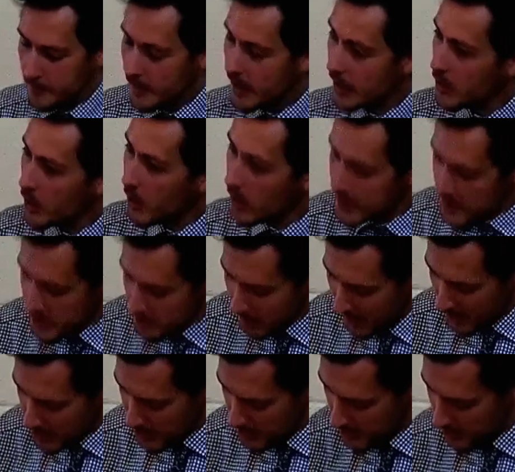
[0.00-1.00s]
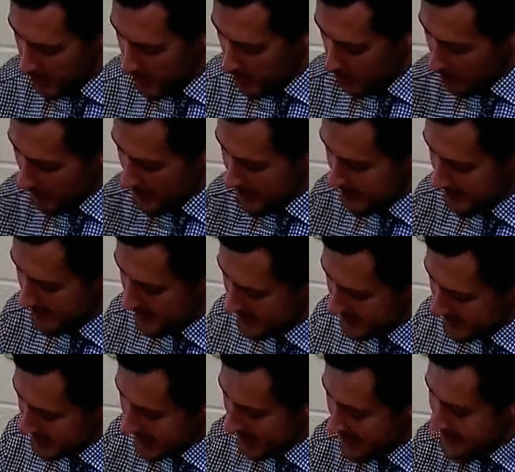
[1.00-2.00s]
God's special presence
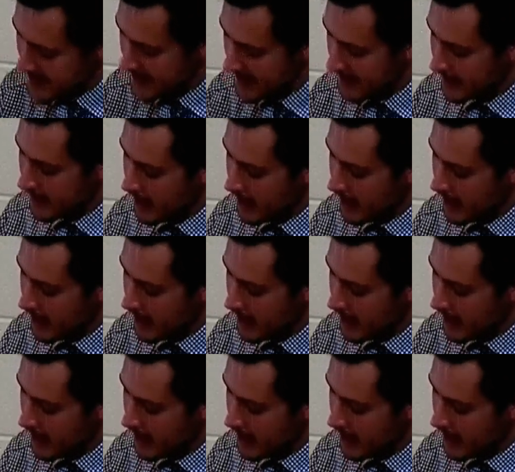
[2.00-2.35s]
descended and